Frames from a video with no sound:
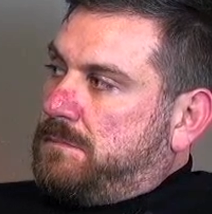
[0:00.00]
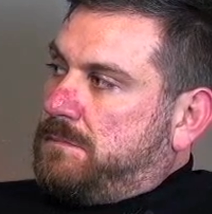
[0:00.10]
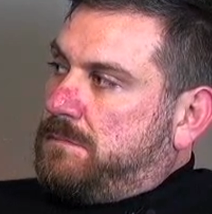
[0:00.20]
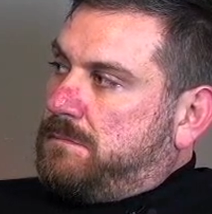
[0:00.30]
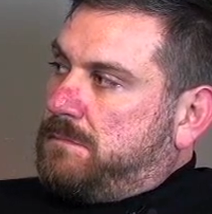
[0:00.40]

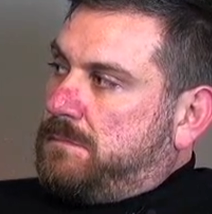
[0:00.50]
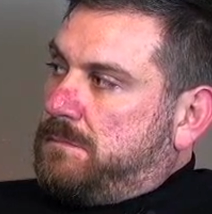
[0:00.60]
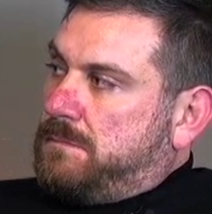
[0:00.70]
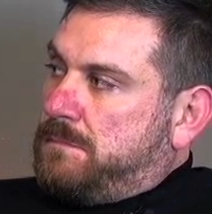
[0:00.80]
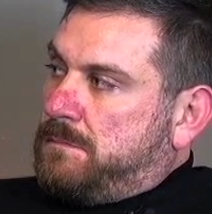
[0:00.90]

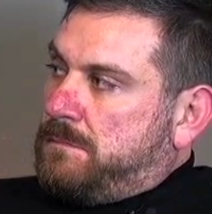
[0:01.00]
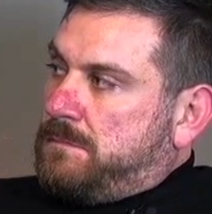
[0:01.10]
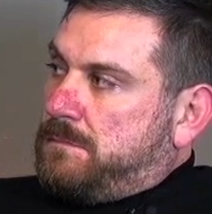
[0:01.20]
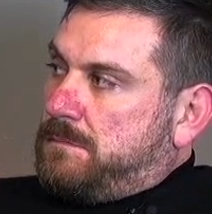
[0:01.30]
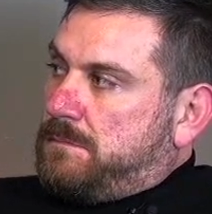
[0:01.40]

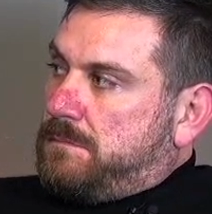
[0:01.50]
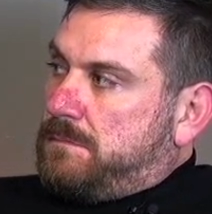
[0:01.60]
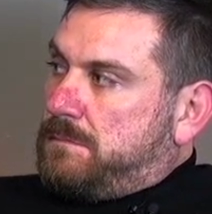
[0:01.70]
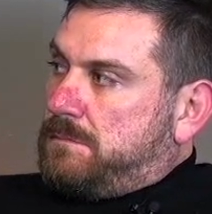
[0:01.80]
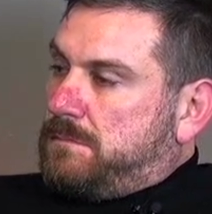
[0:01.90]

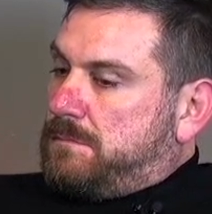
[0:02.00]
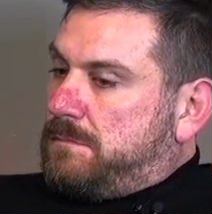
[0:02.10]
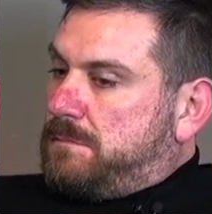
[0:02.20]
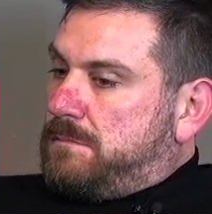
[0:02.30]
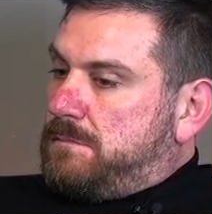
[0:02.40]

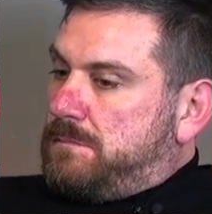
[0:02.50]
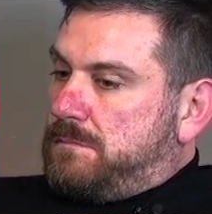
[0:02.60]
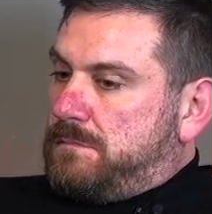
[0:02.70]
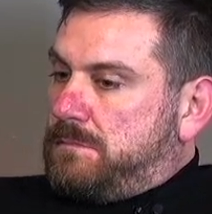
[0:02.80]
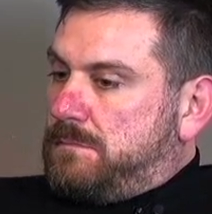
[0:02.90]

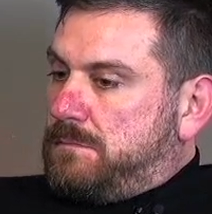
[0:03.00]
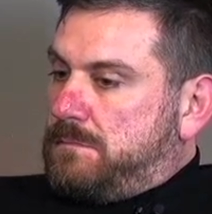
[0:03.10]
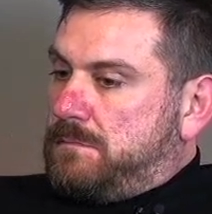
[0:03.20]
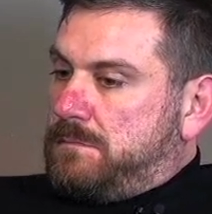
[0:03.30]
The person shown says nothing.